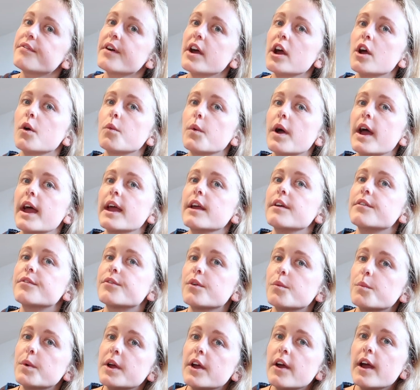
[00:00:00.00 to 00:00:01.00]
far away
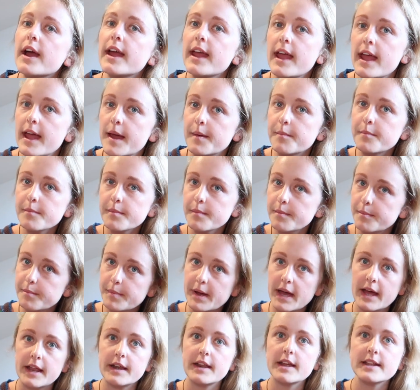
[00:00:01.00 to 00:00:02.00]
from where I am,
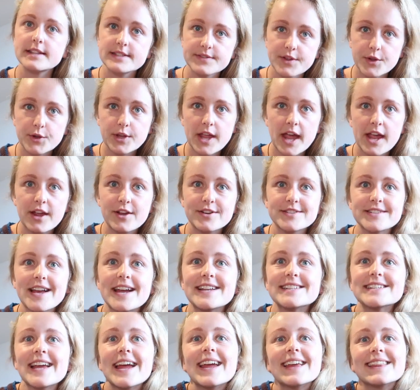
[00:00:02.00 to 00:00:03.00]
but it's okay because I
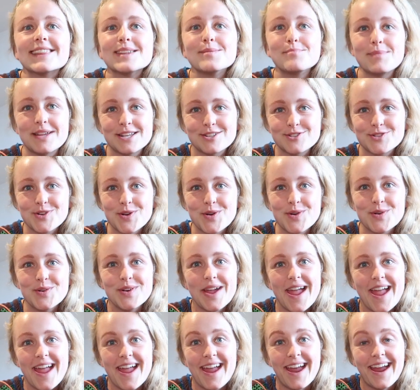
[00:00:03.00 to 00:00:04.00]
take the metro
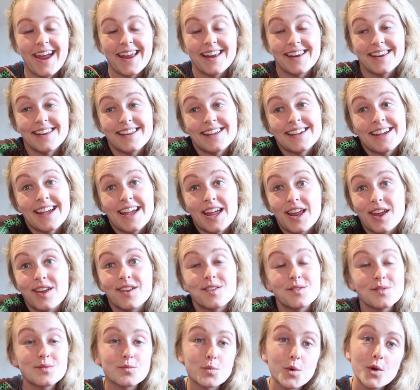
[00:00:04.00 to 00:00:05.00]
and
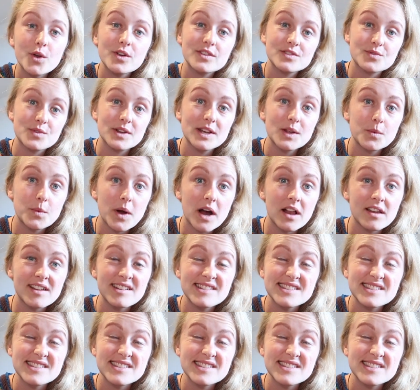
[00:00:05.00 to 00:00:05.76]
it works really well.